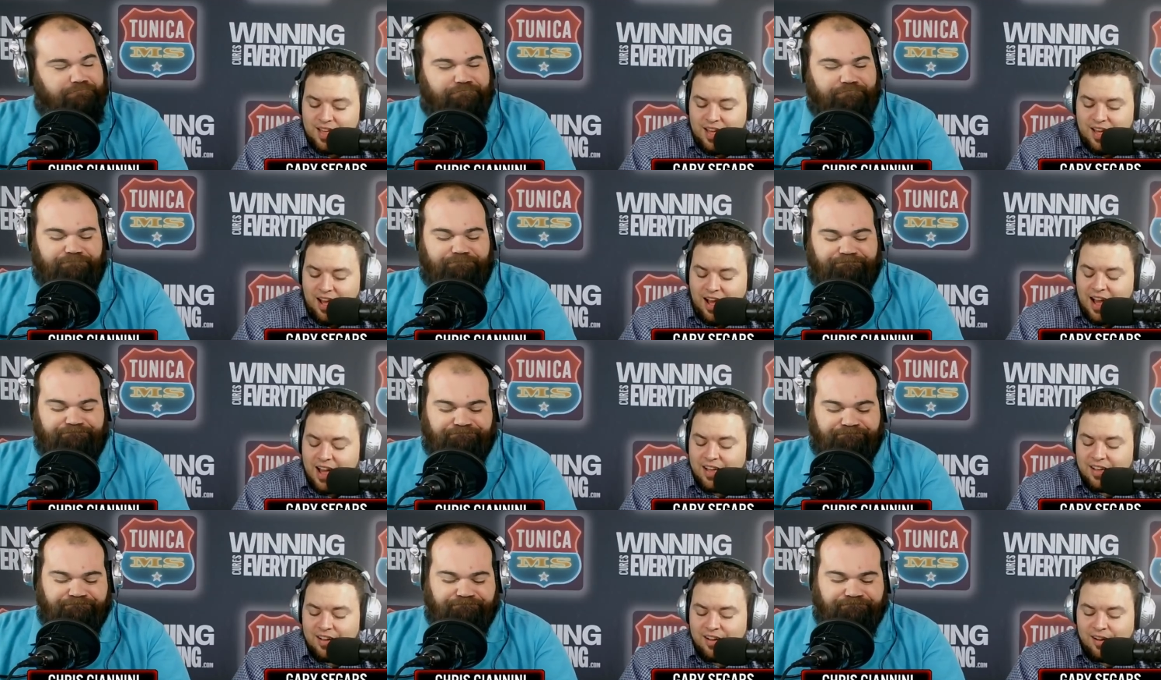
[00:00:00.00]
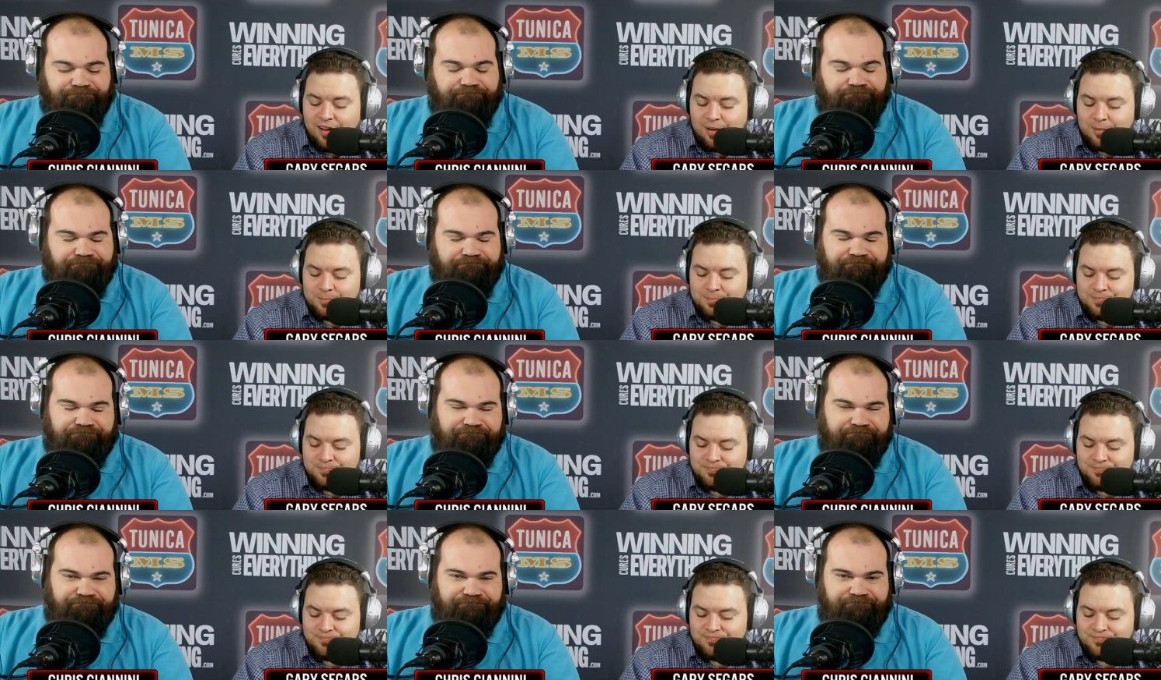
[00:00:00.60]
Speaker 1: I um
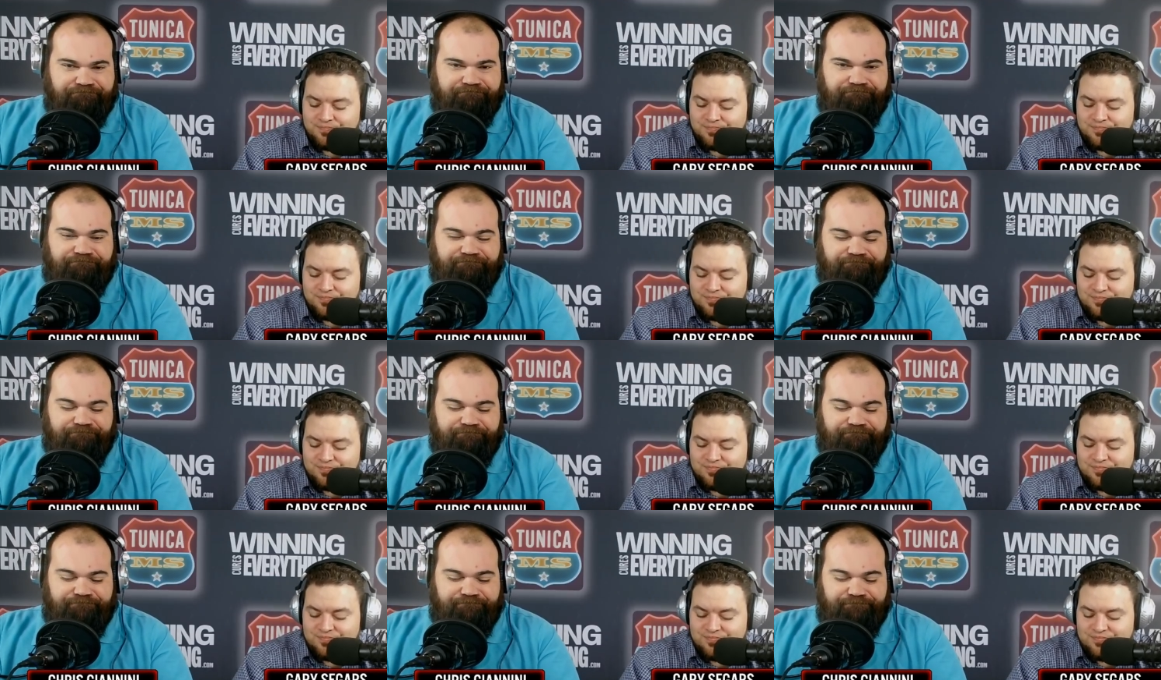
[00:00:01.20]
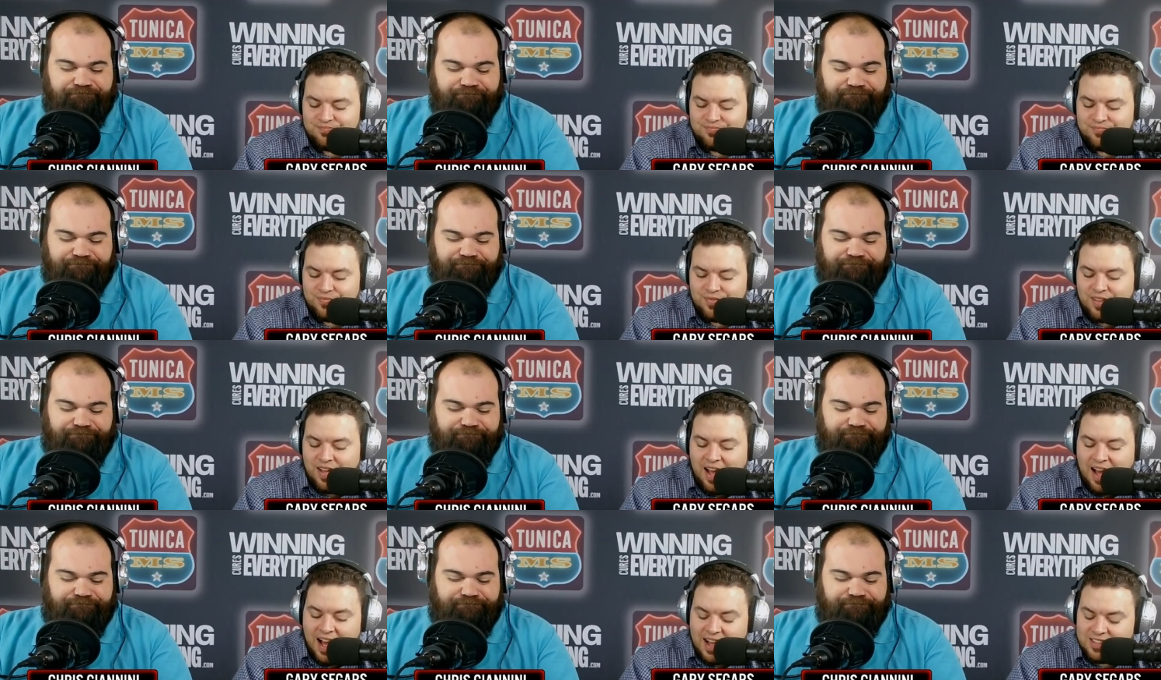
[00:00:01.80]

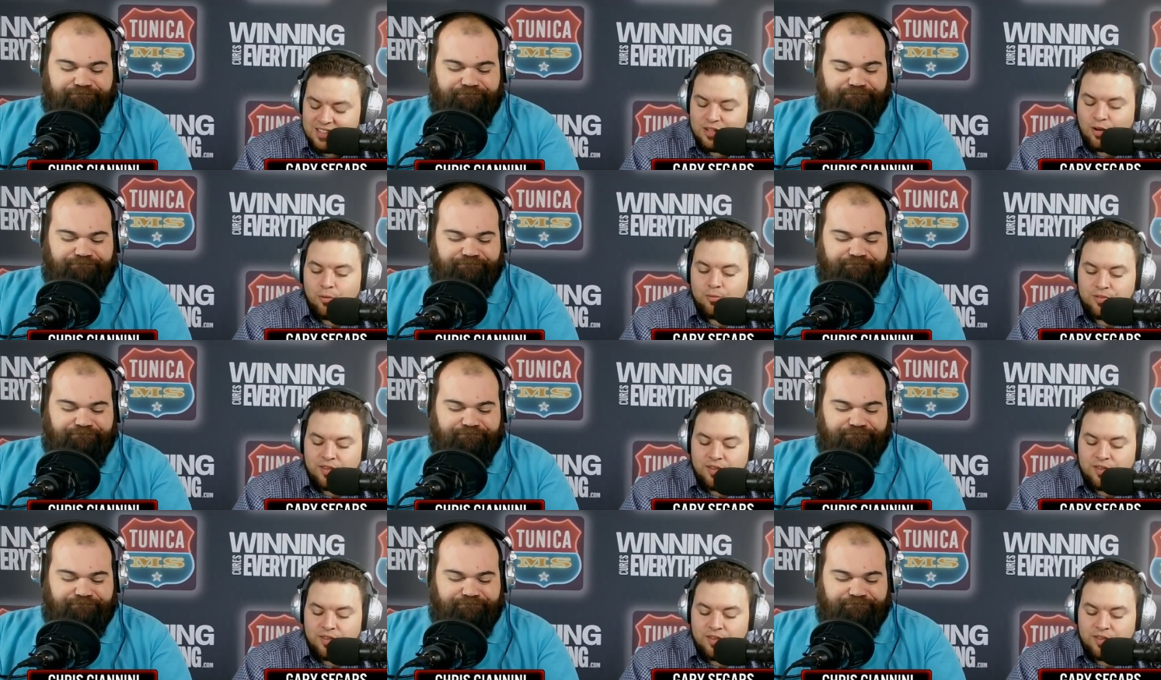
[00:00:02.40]
I don't